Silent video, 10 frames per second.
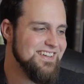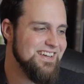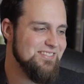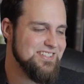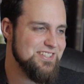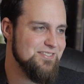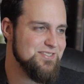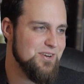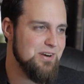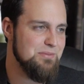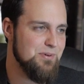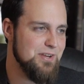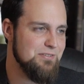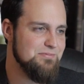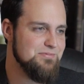I mean, Seraph's already
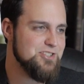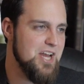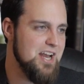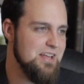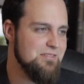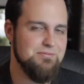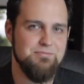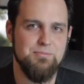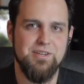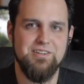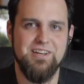pretty shady, but